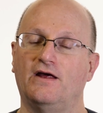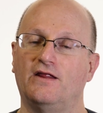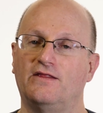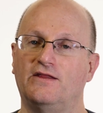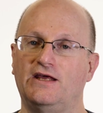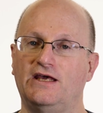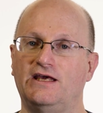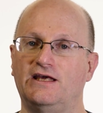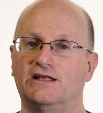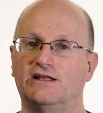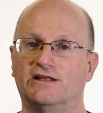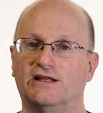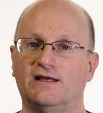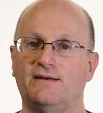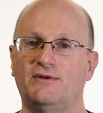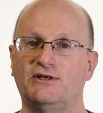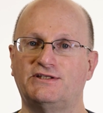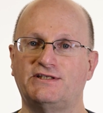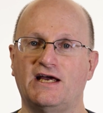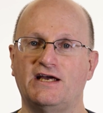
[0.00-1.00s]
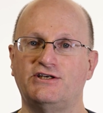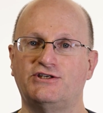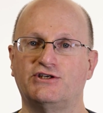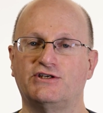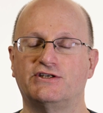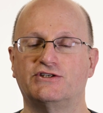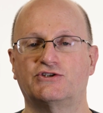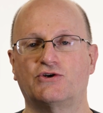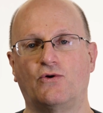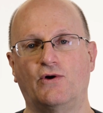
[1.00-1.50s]
The limitation
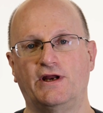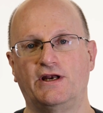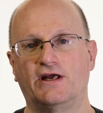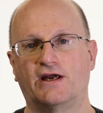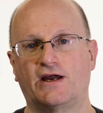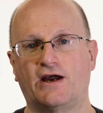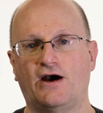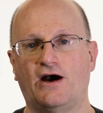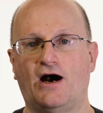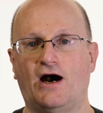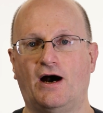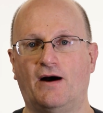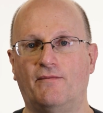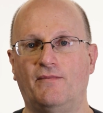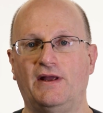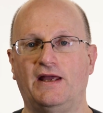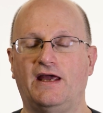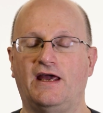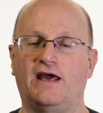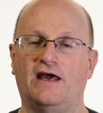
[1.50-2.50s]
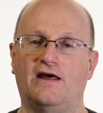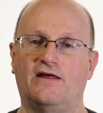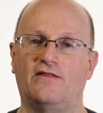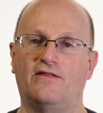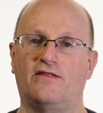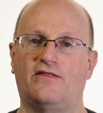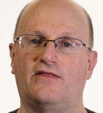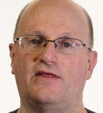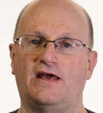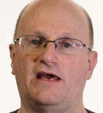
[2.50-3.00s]
is going to come
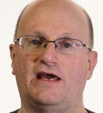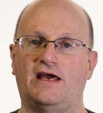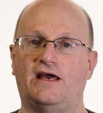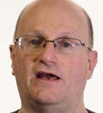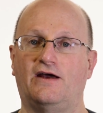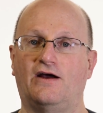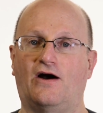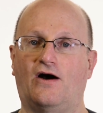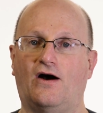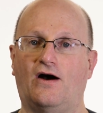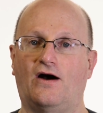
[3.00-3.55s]
in the